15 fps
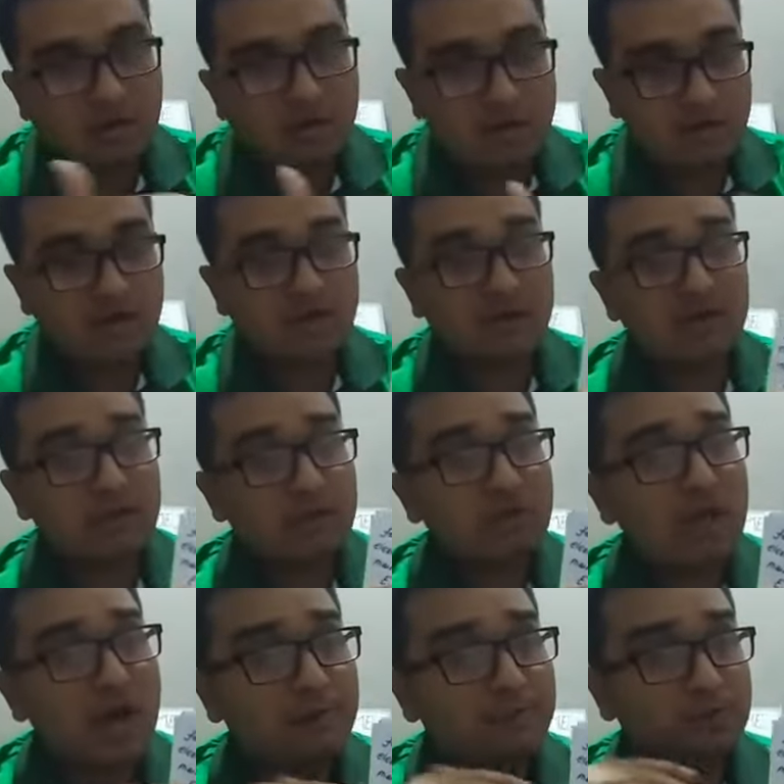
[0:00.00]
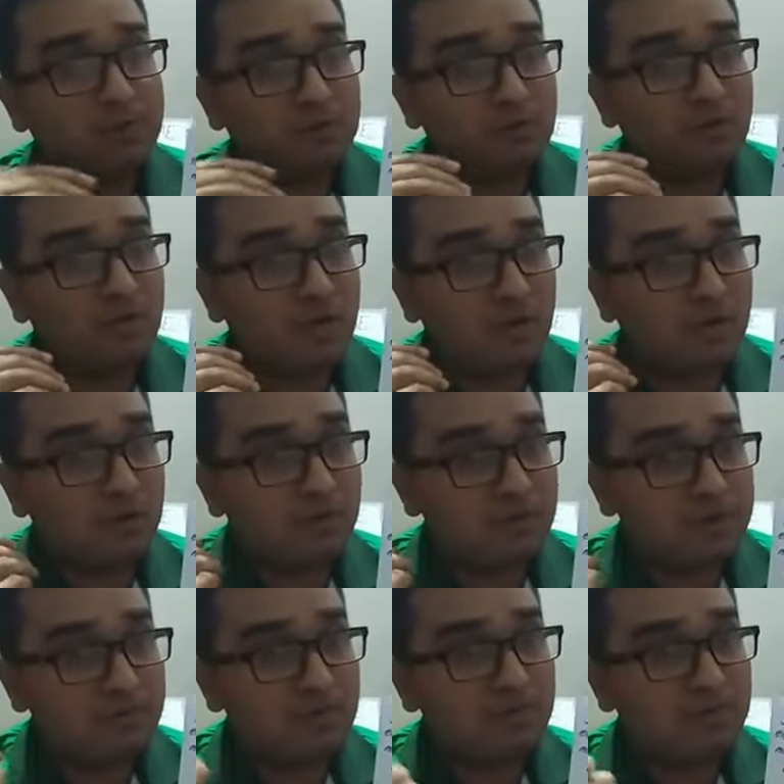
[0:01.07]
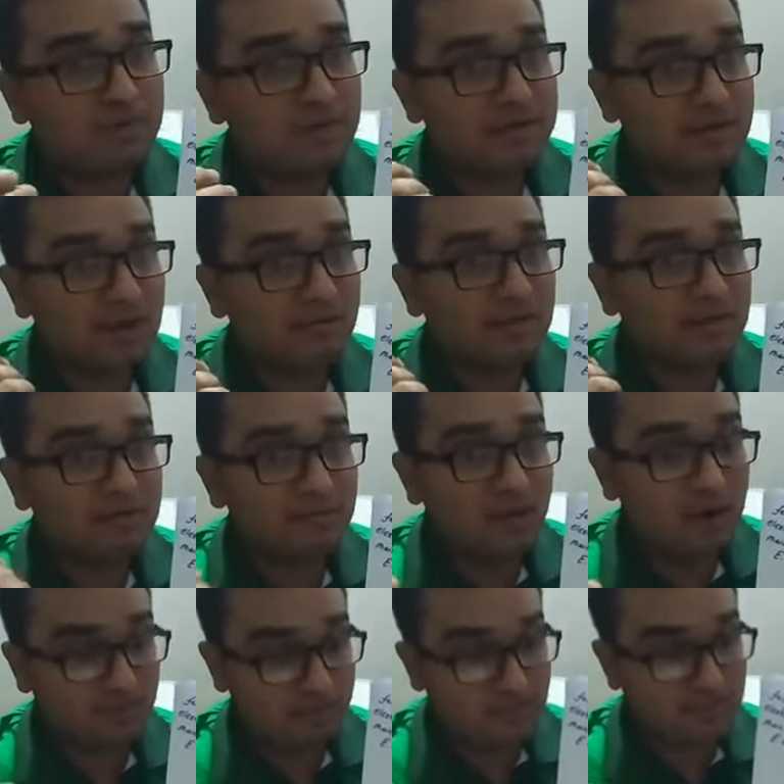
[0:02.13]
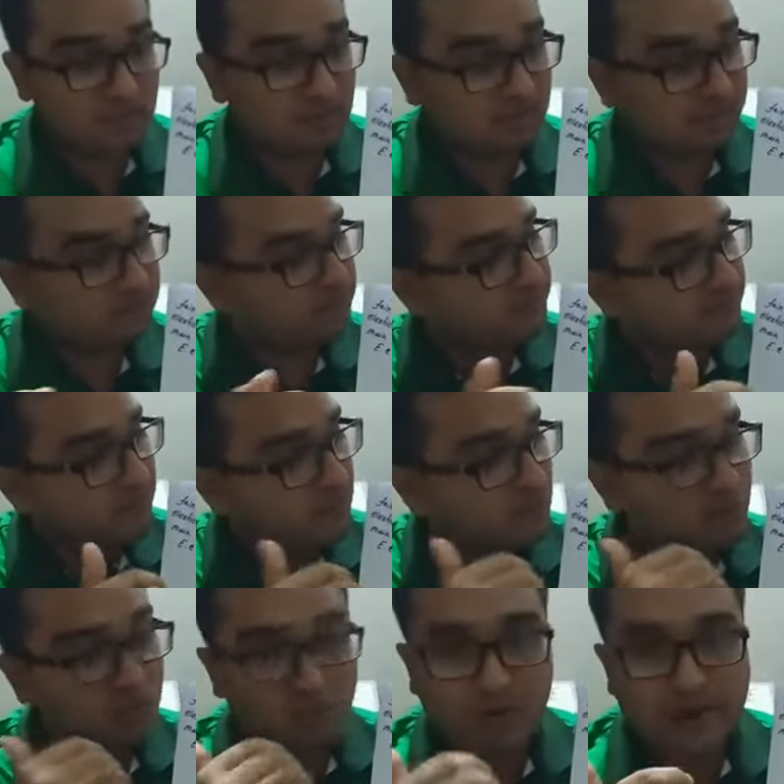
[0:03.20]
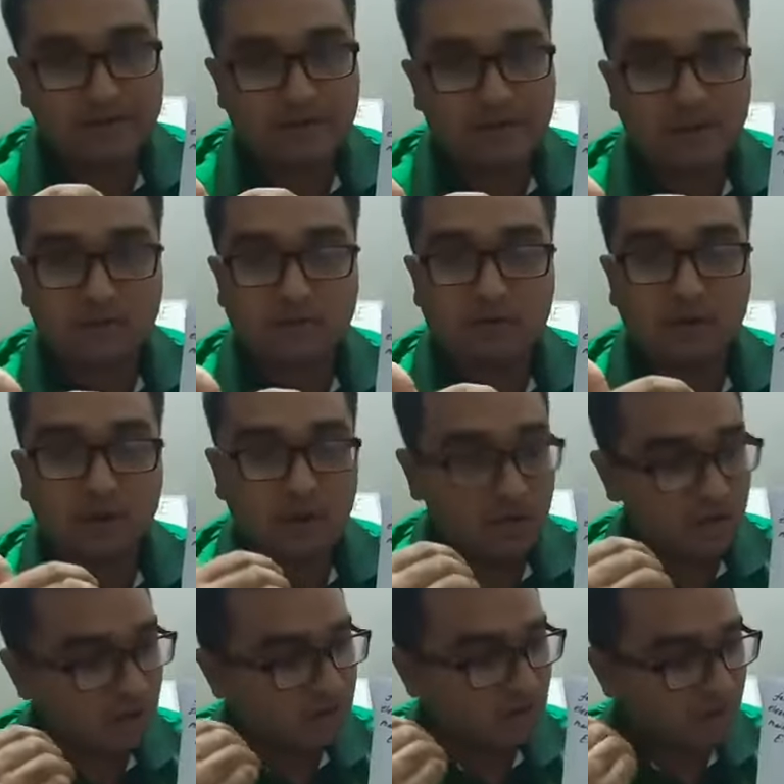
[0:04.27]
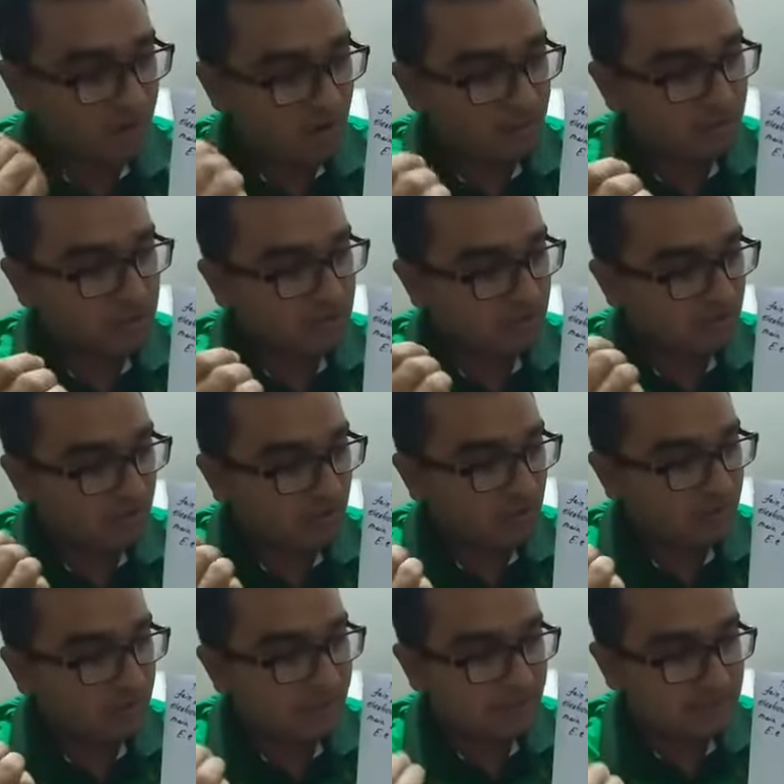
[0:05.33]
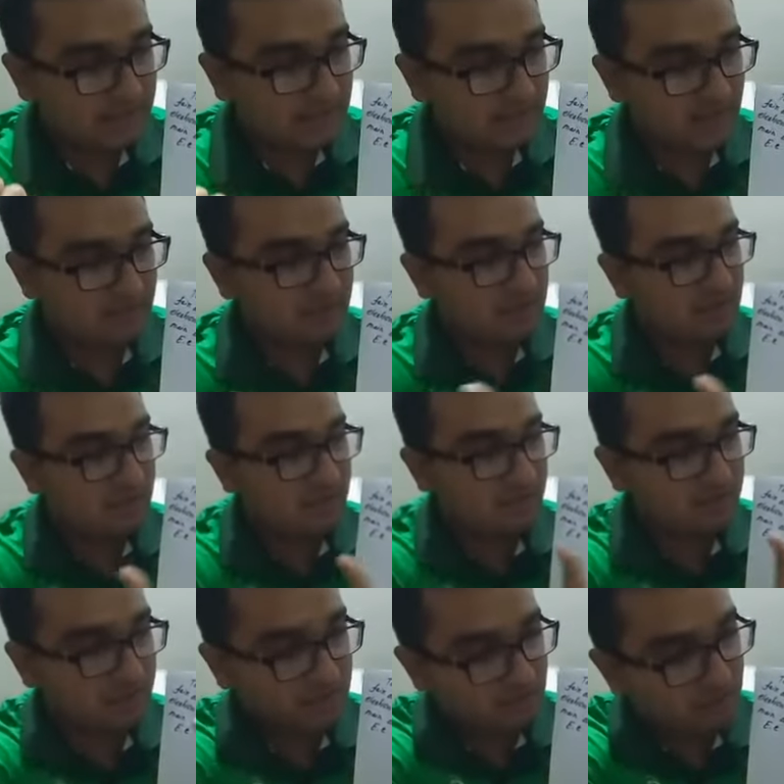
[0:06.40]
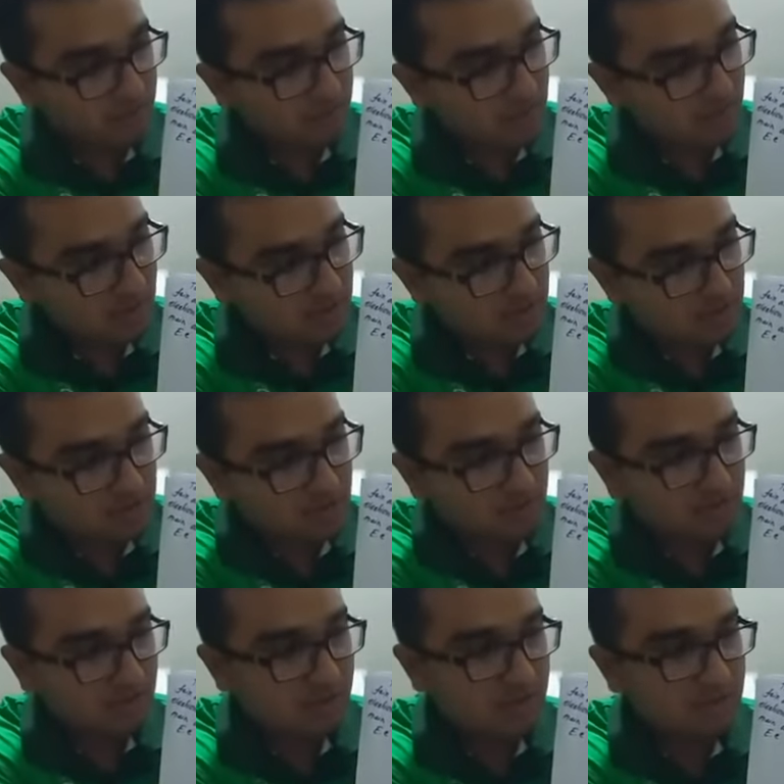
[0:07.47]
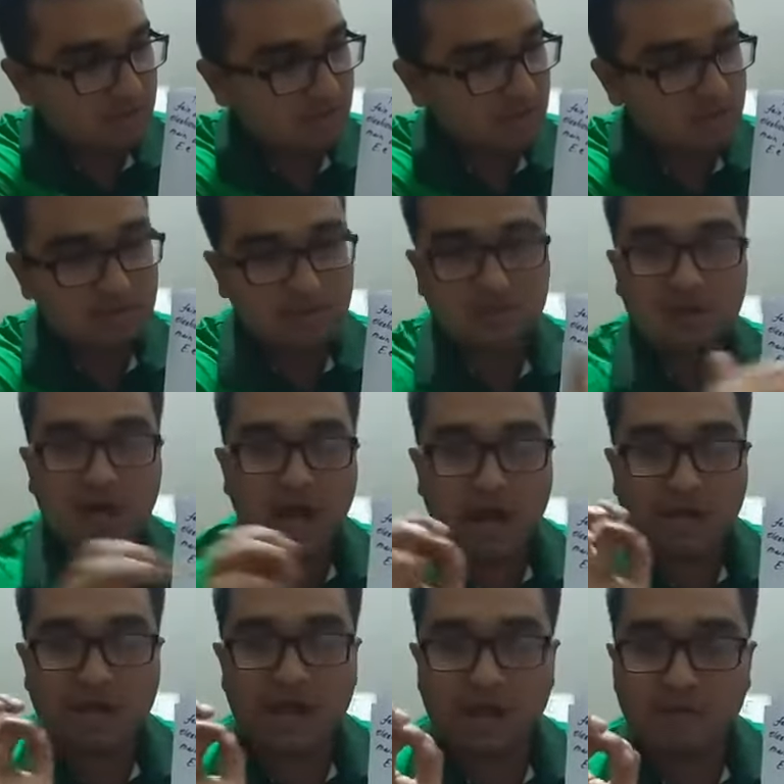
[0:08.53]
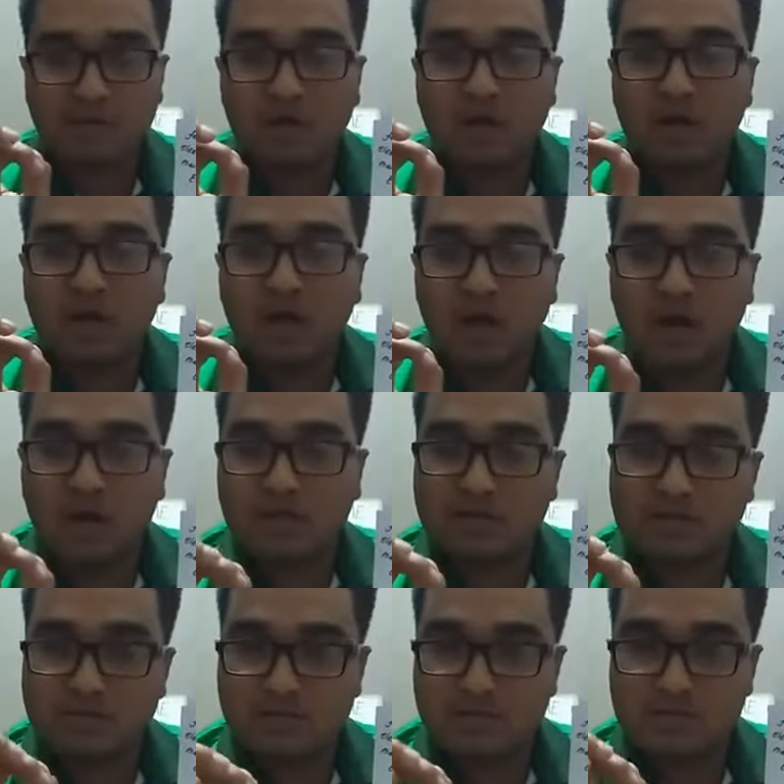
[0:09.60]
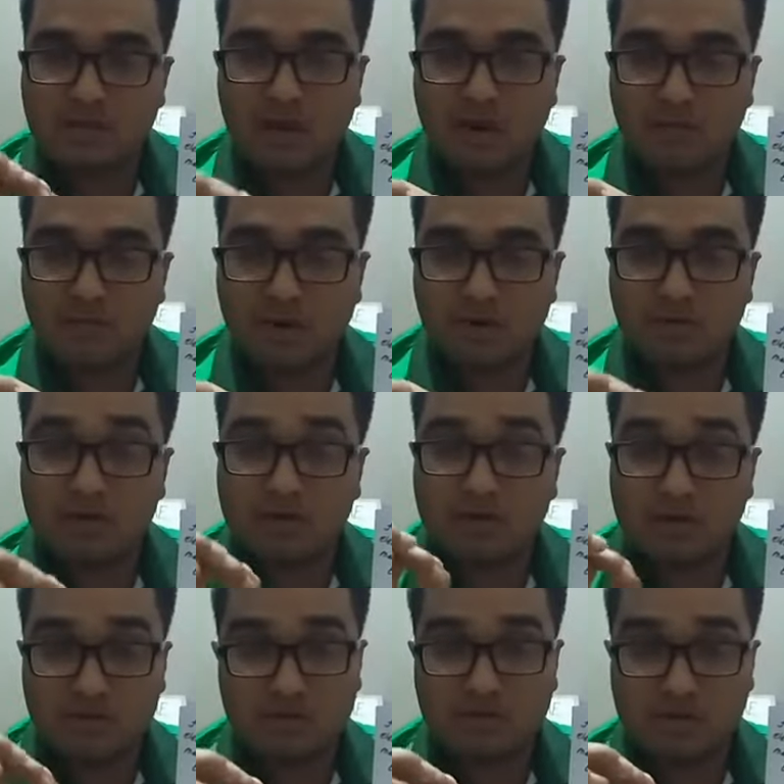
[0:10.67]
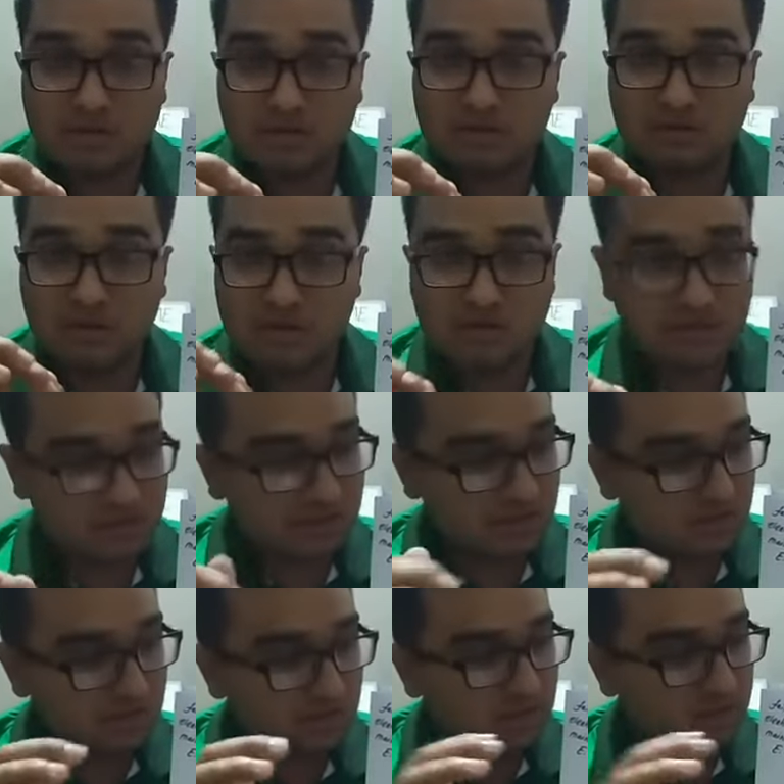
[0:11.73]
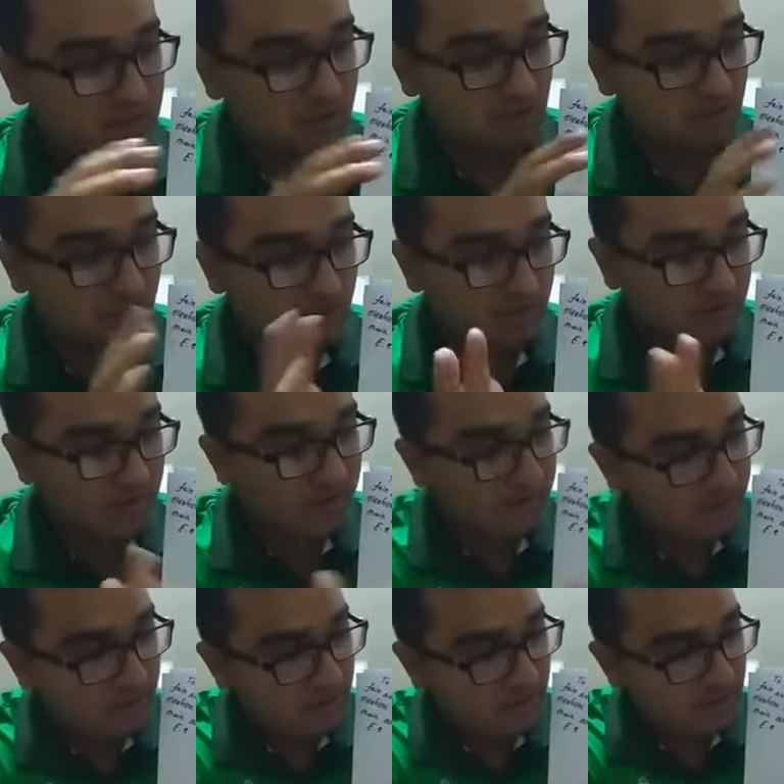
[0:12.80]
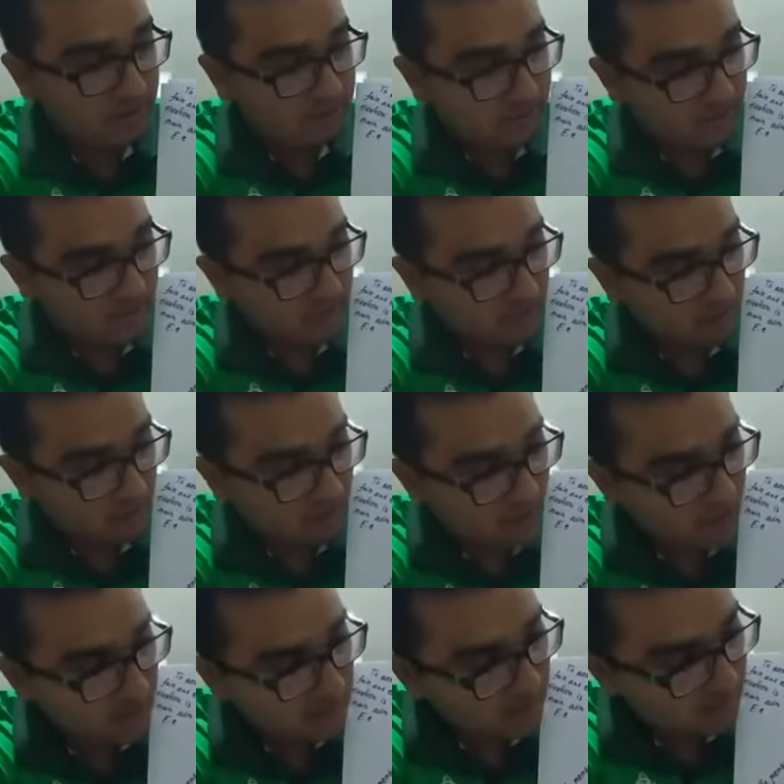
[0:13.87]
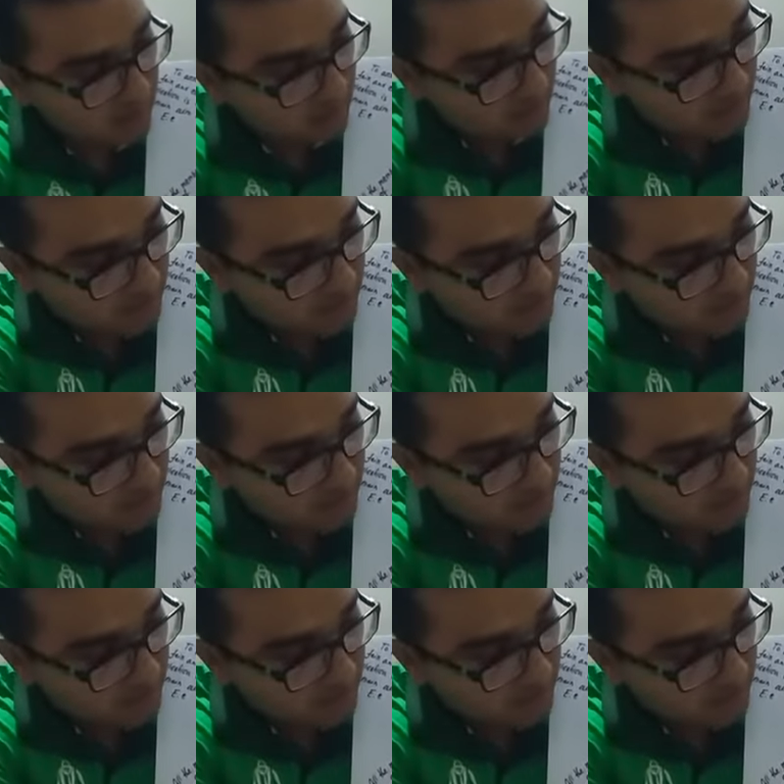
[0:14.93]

Here you have to remember some information to write down the formation of election commission. First of all, constitutional institution. I have discussed about constitutional institutions already. Then run by